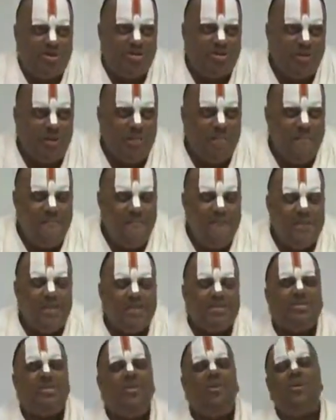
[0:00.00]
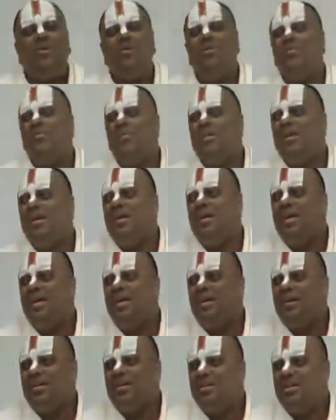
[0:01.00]
the knowledge. So,
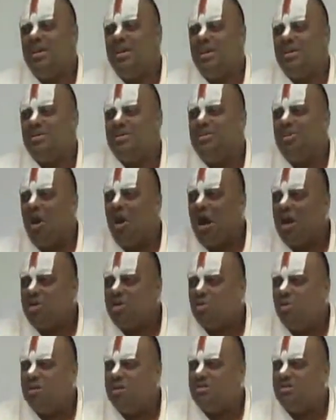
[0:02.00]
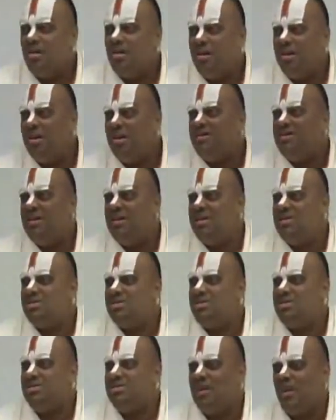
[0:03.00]
joy towards
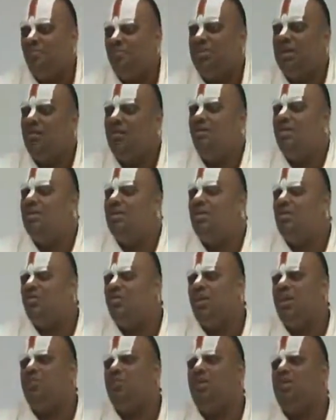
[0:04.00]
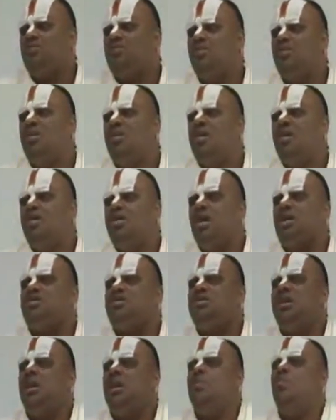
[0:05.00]
knowledge is something which is very much
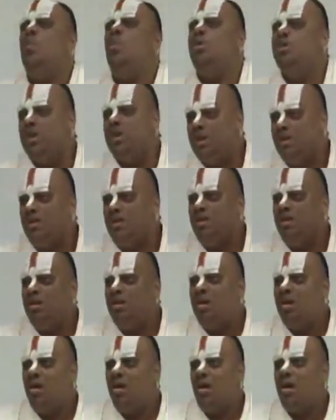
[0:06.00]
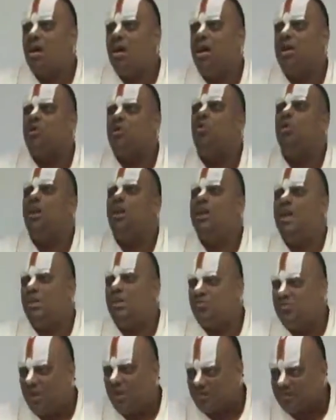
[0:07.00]
not ceremonial or
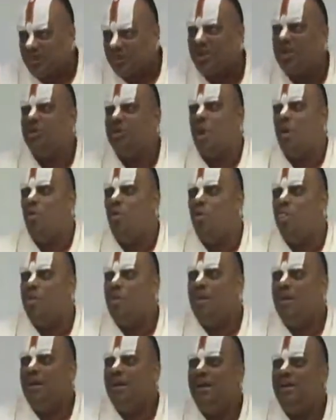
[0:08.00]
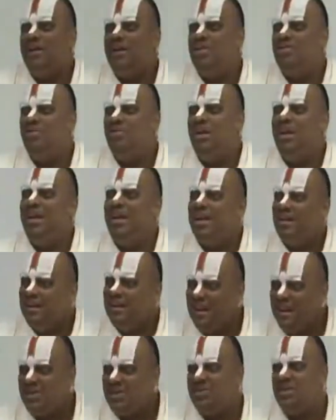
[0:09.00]
Herculean as we are thinking now. It is
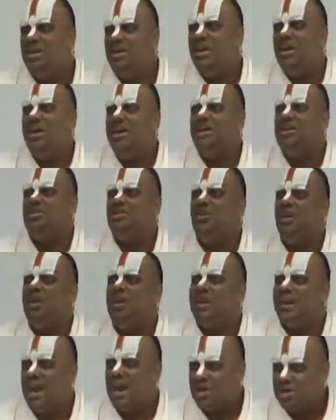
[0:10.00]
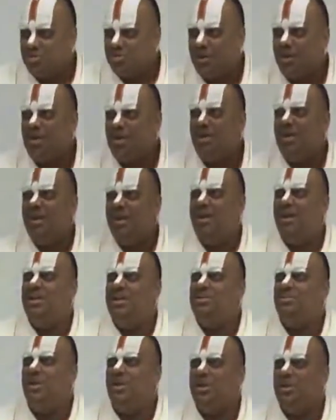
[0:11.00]
very innate, it is very casual,
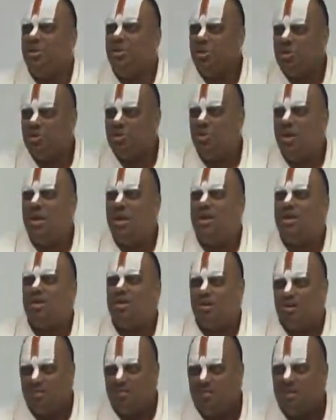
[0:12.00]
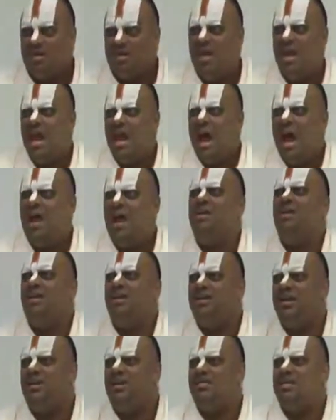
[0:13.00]
it is very usual, common
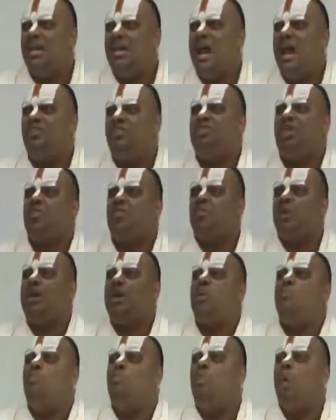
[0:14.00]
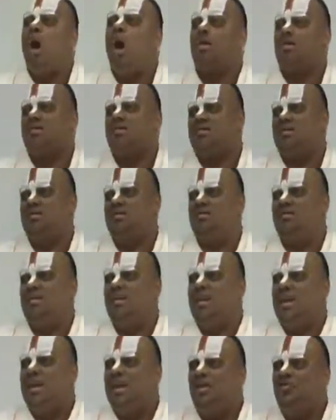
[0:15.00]
and it is an anthropic mark.
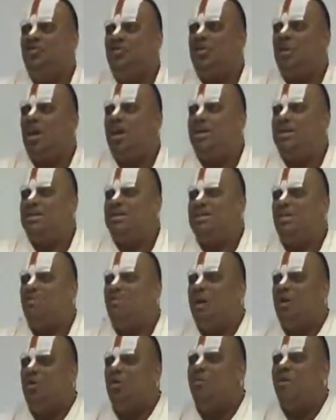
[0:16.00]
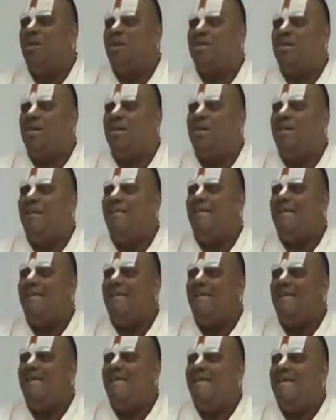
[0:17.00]
If you call it as a
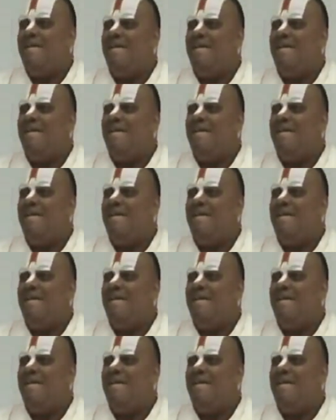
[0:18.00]
biomarker,